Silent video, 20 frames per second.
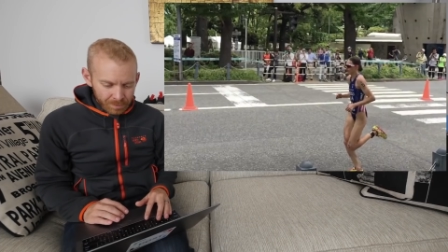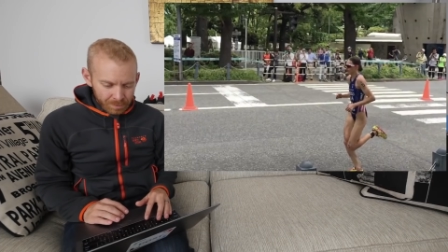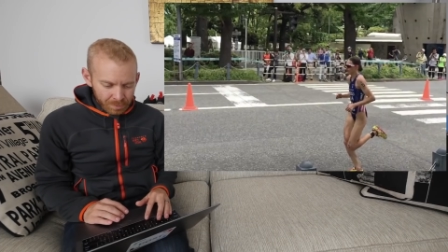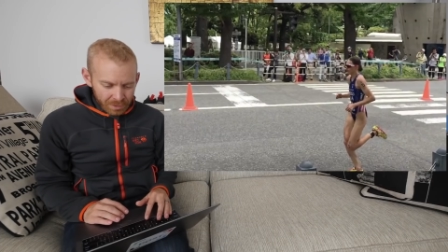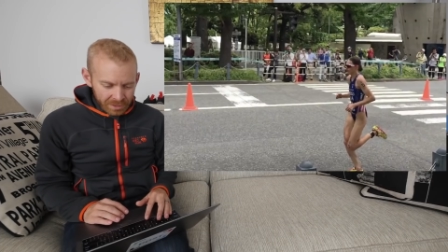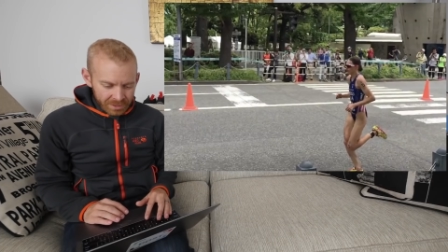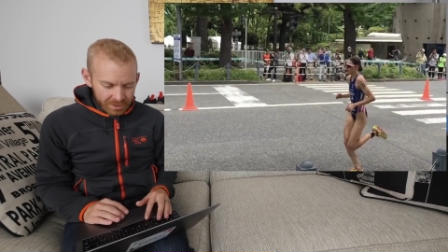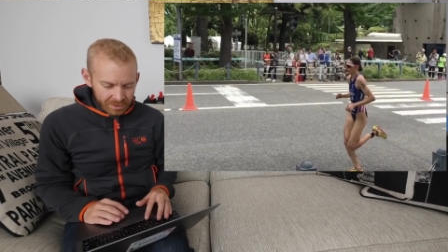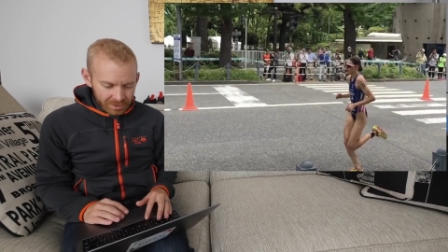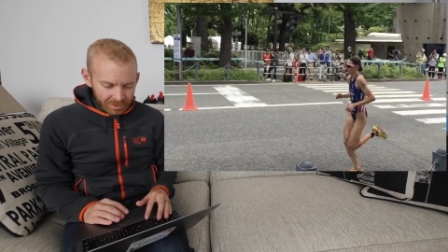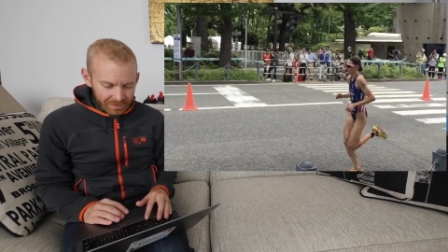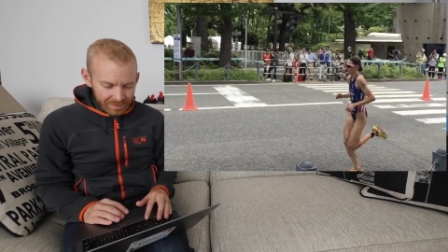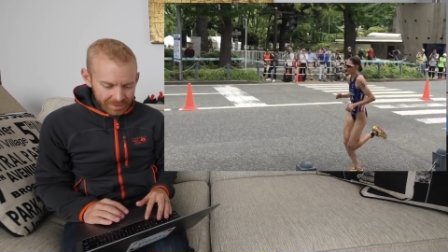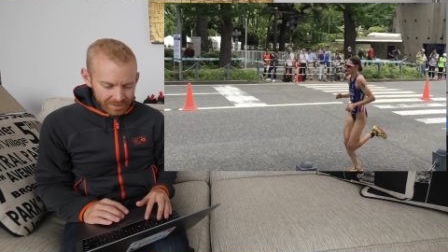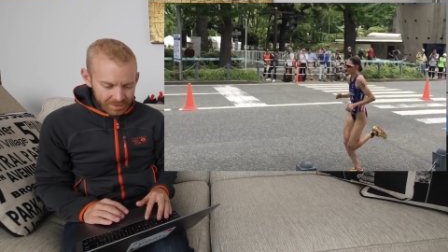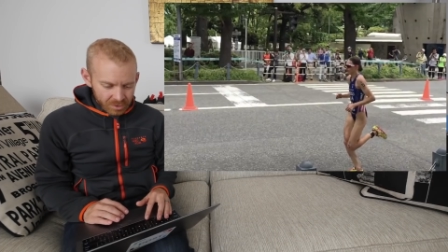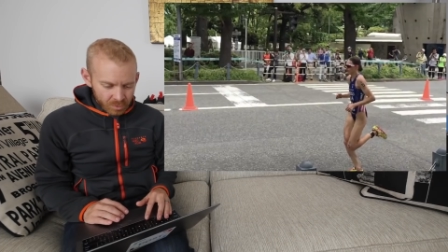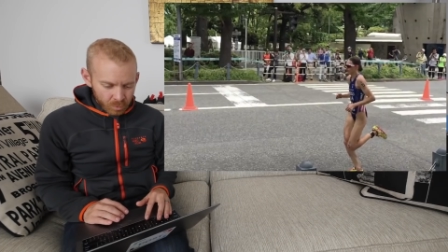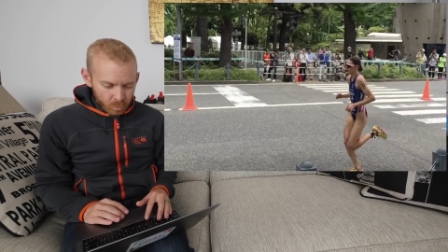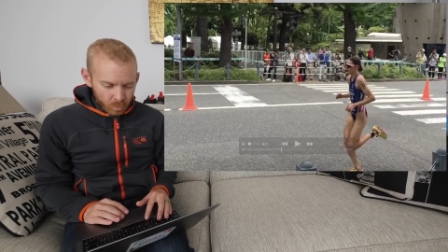bringing her
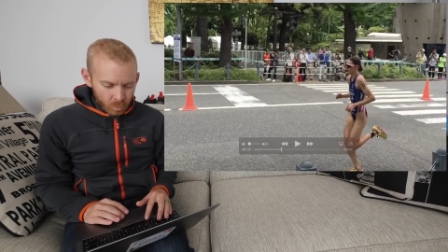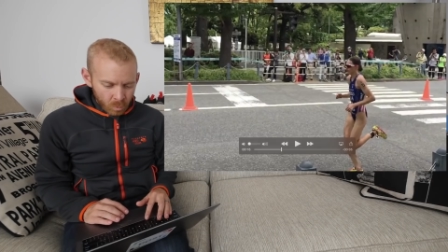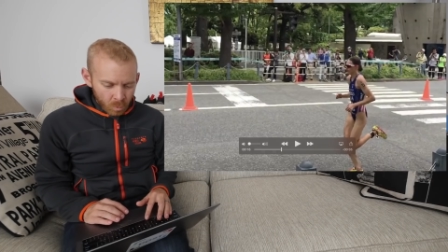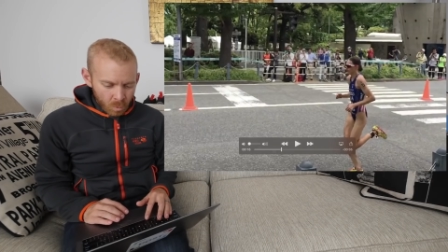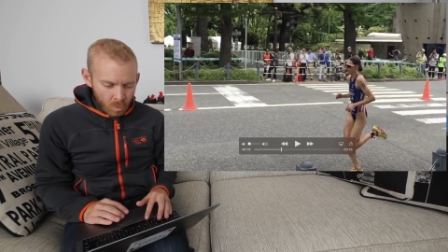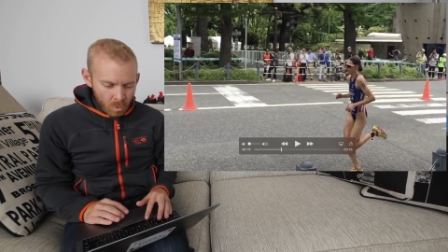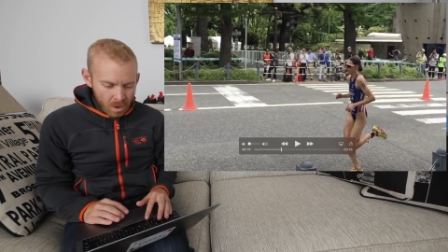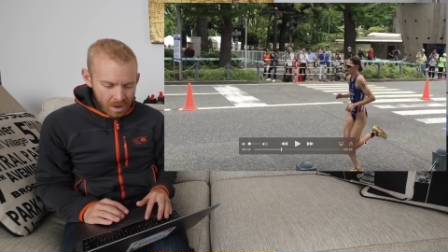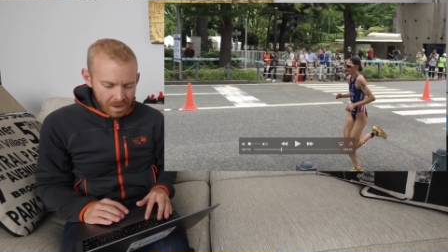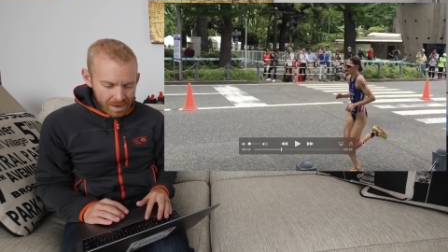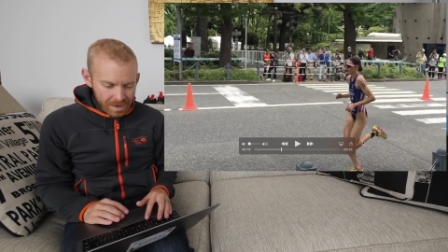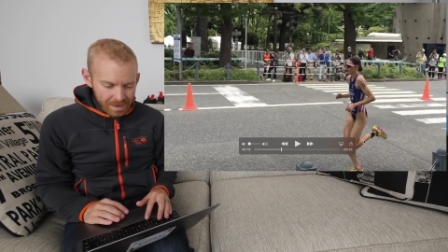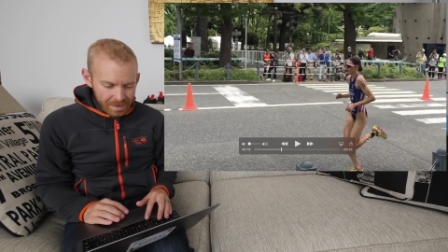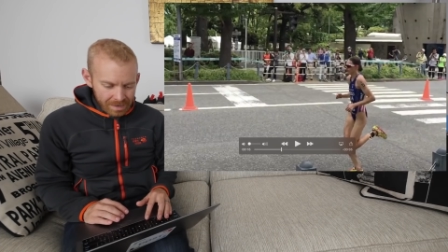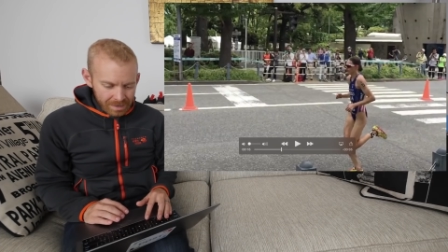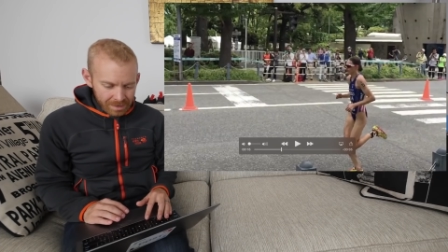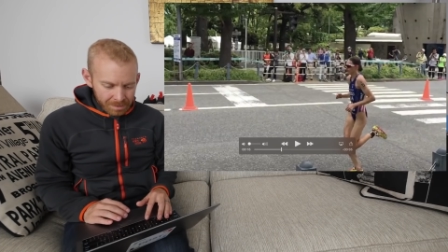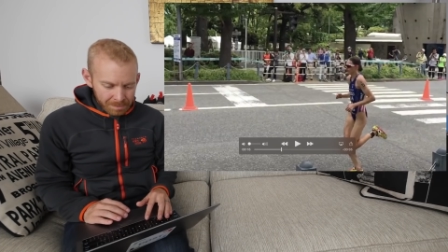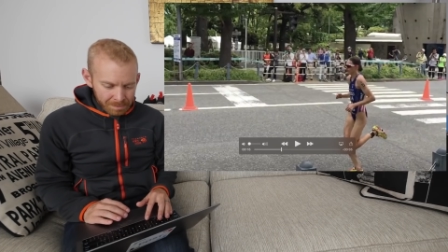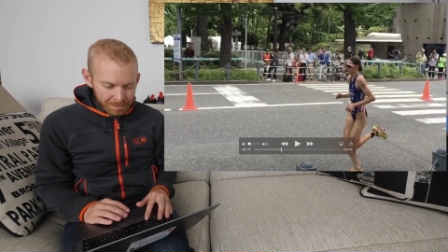legs
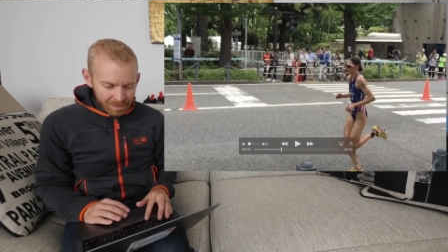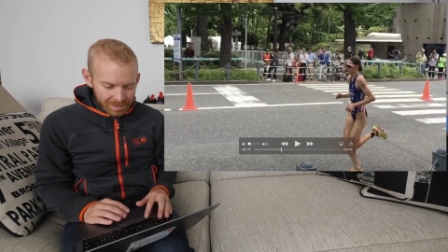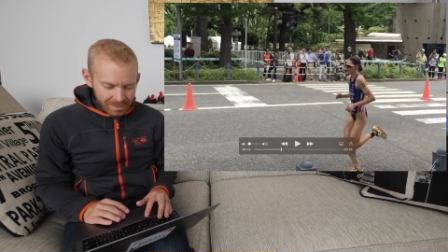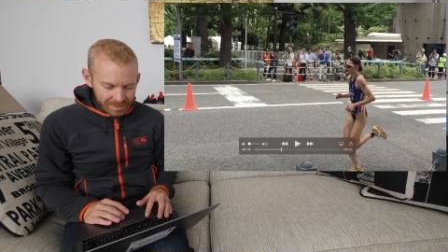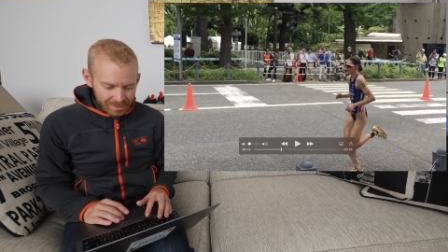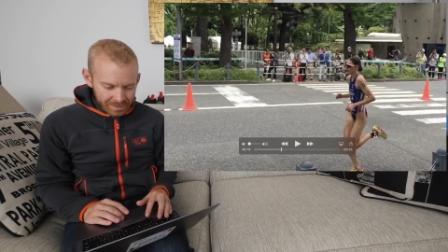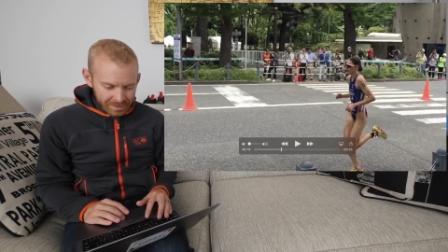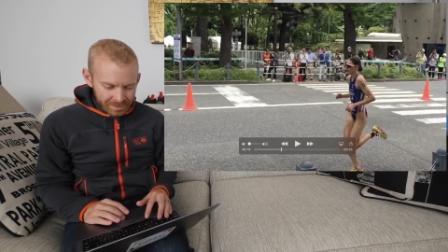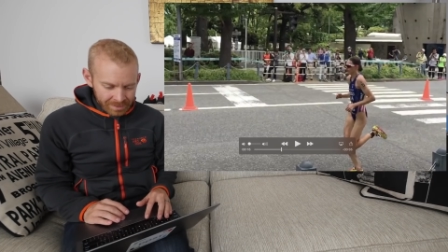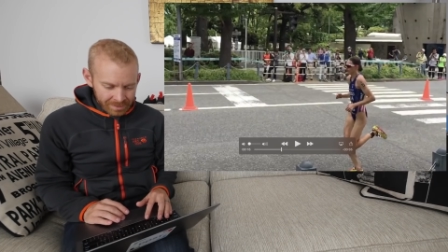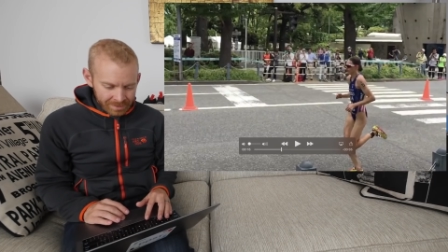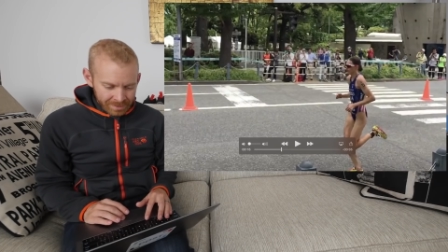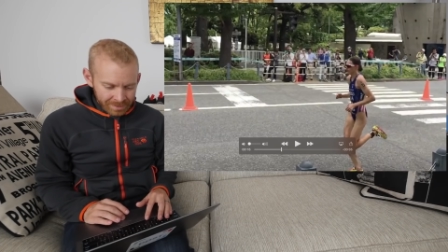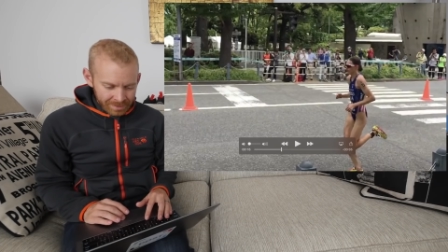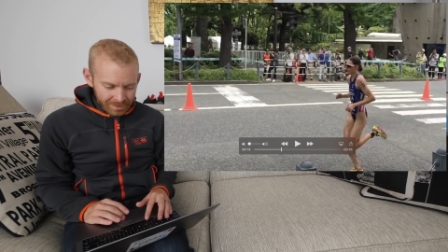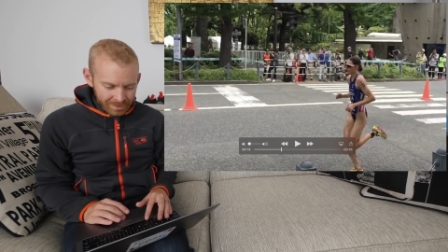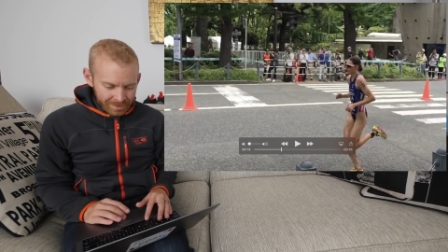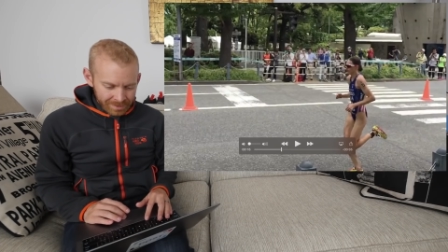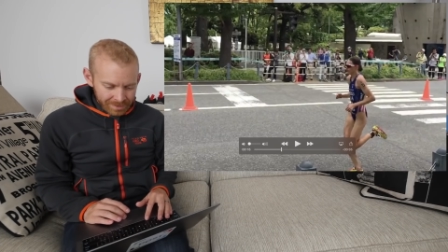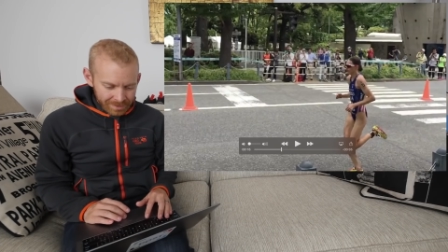way in behind
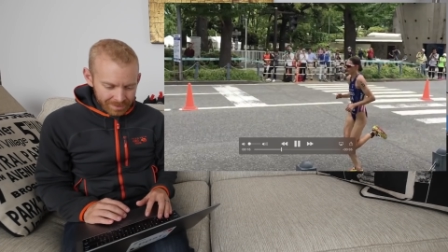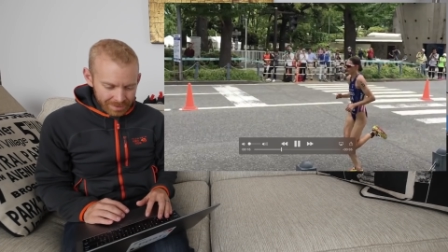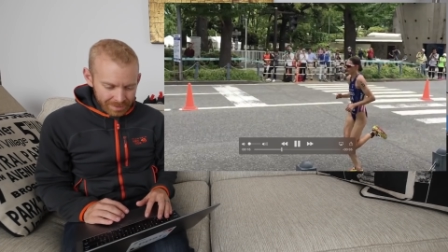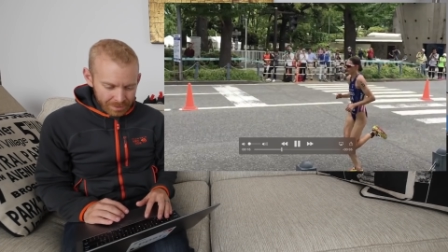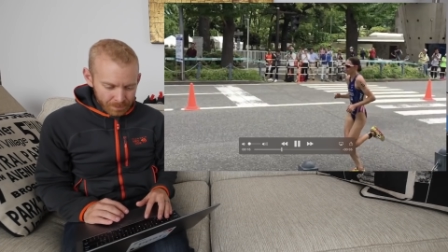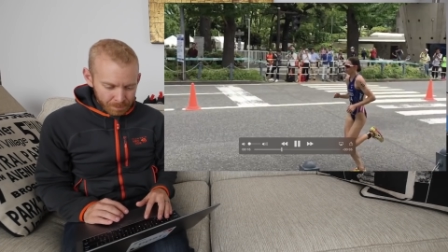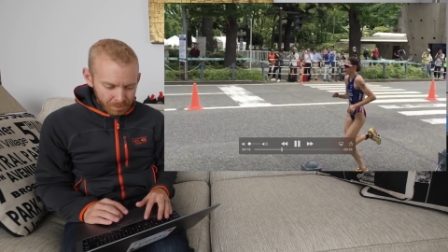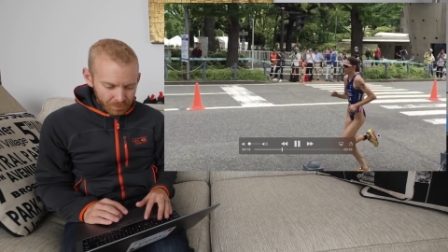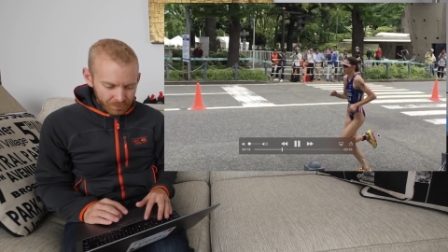up.